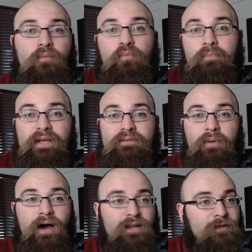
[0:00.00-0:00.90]
Big
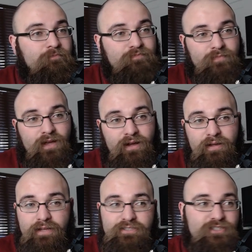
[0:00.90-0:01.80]
body.
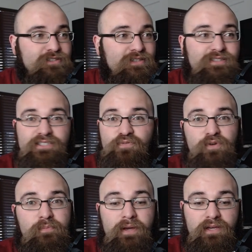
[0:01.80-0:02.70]
It's
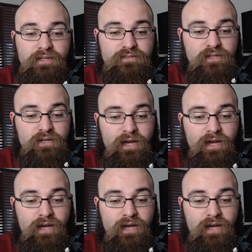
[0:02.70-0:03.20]
free pickings.